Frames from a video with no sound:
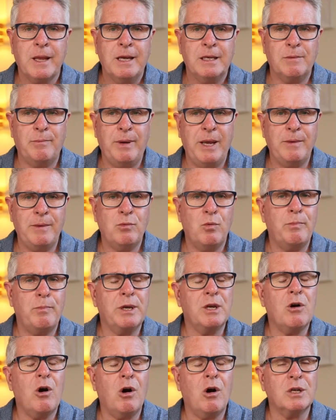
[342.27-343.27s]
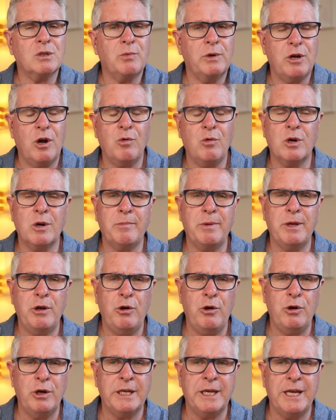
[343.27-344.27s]
to people because we don't want to be
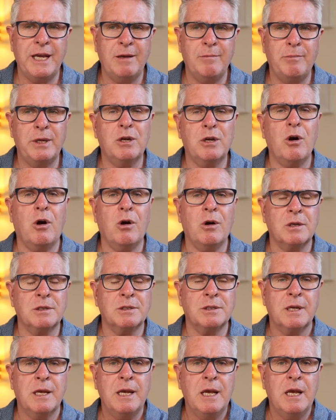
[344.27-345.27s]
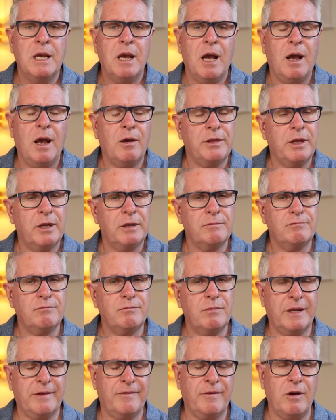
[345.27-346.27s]
hurt again, because that
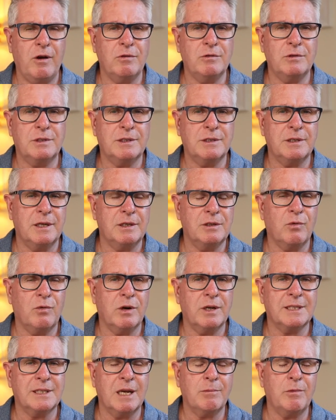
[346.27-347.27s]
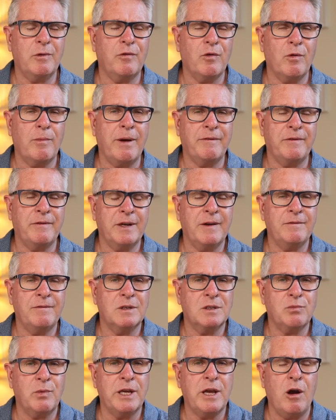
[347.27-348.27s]
it flows into what I was saying before about
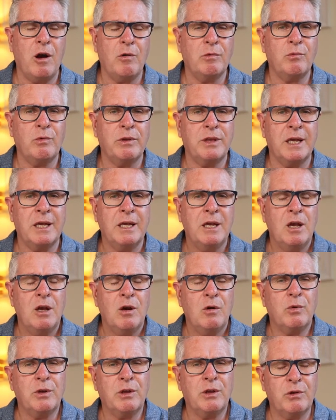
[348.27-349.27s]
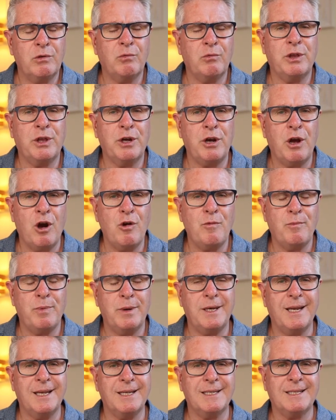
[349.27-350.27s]
forgiveness. We go in with an
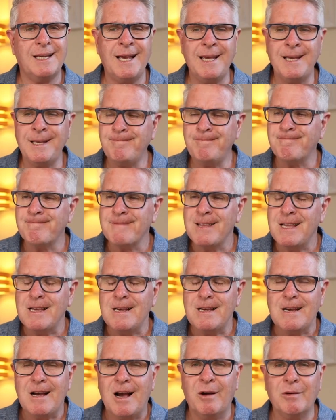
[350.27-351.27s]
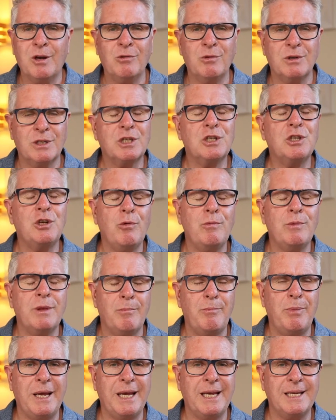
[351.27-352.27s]
openness. Hey, I'm going to assume the
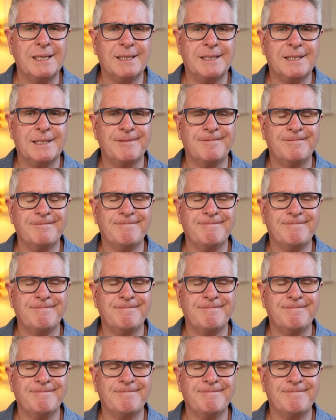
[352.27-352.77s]
best.